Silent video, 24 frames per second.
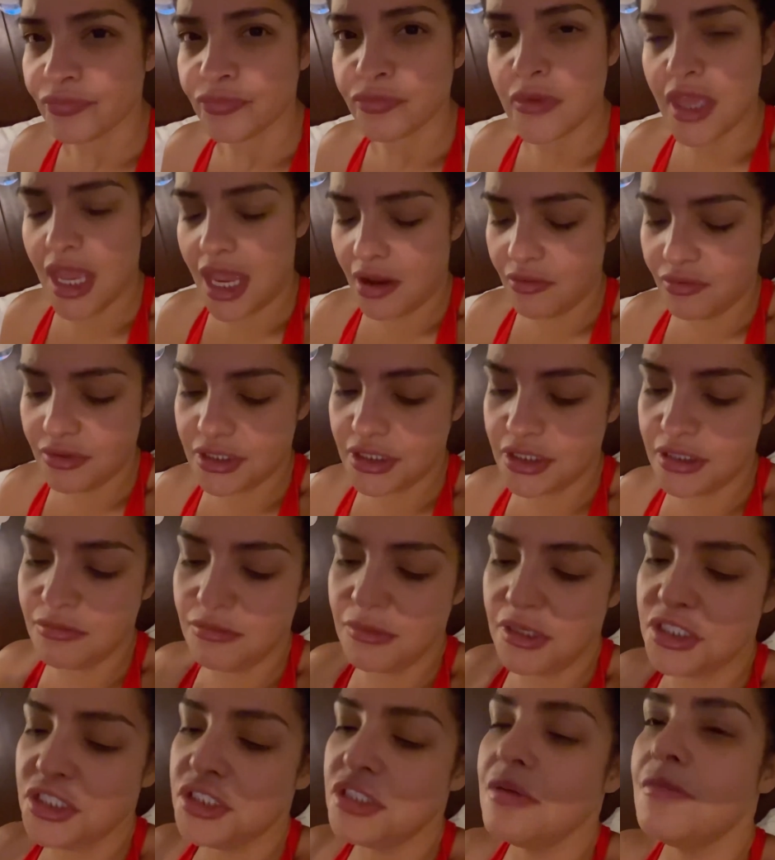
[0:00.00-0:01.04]
Yeah, it was too
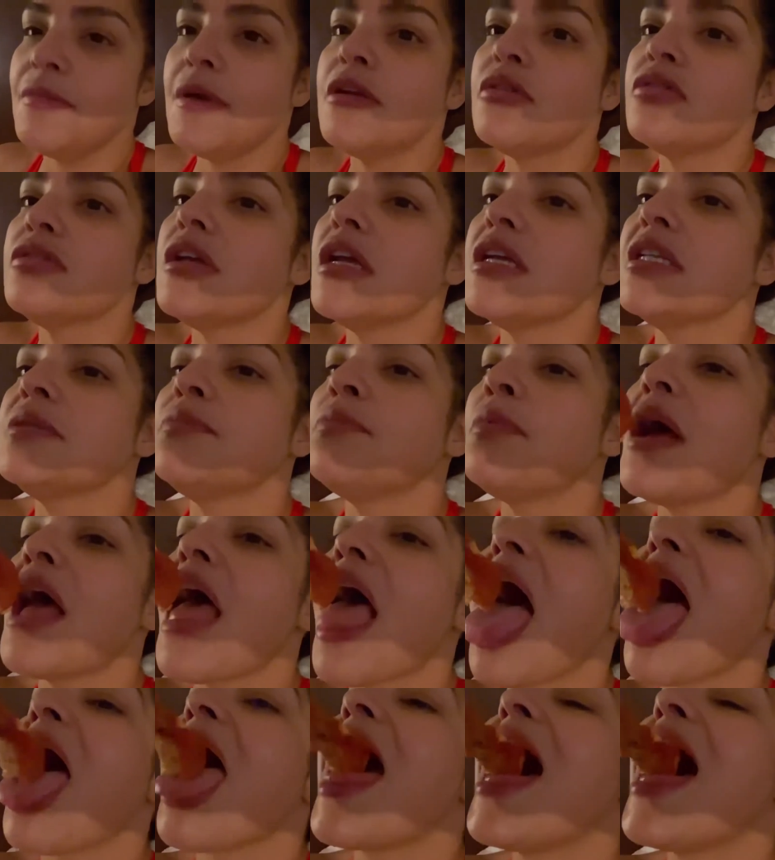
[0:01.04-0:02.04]
much tomato sauce, but